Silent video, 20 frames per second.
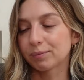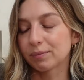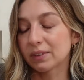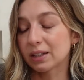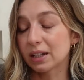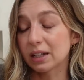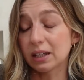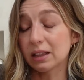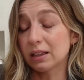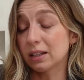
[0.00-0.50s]

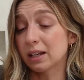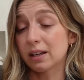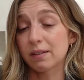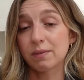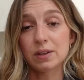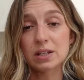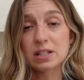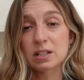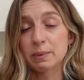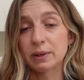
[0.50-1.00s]
Yeah,
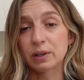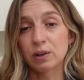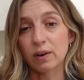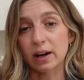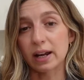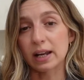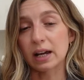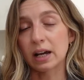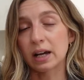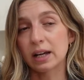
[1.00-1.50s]
these have been
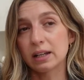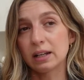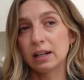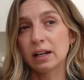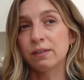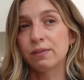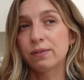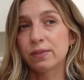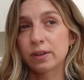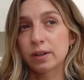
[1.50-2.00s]
great. I
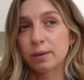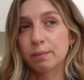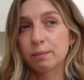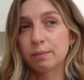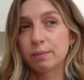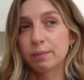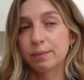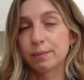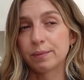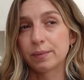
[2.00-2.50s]
love
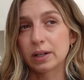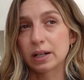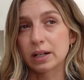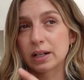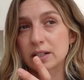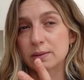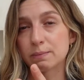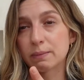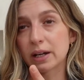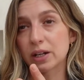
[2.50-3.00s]
them
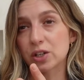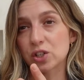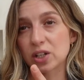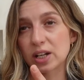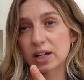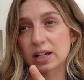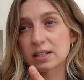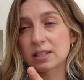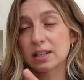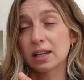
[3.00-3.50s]
as much
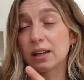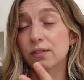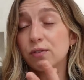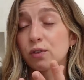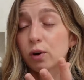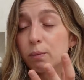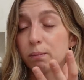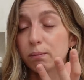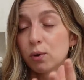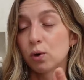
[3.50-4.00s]
as, if
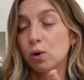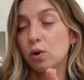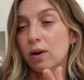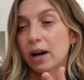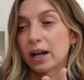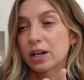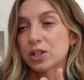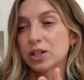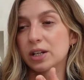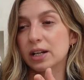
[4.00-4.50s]
not more
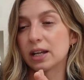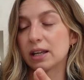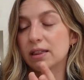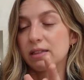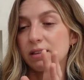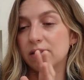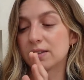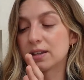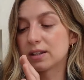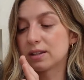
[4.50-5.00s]
actually,
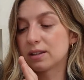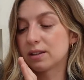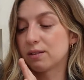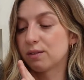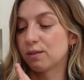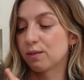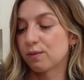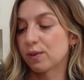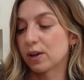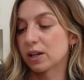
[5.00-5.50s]
than the
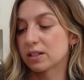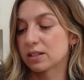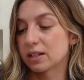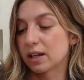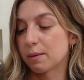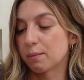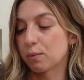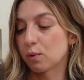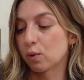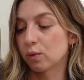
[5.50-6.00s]
first day
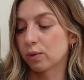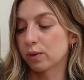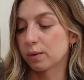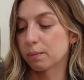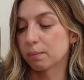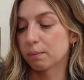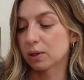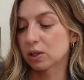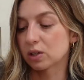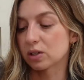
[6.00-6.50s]
I bought
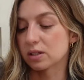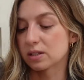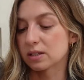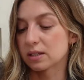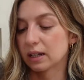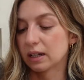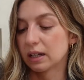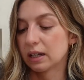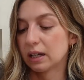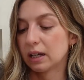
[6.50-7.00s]
them,
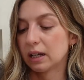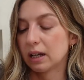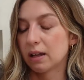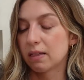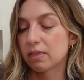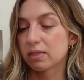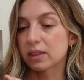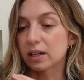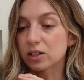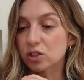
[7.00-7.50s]
because
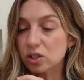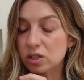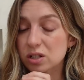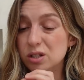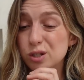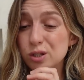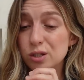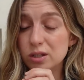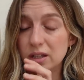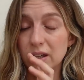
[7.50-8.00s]

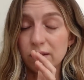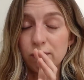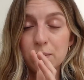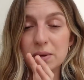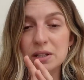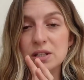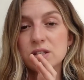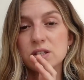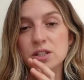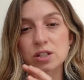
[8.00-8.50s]
they've
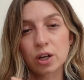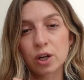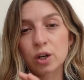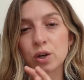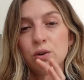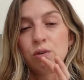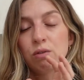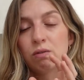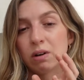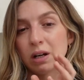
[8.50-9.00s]
been
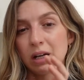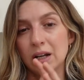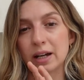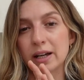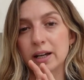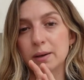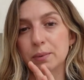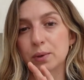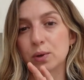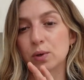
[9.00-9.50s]
so
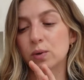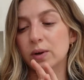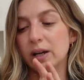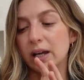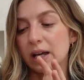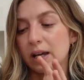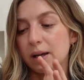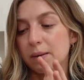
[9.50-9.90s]
reliable.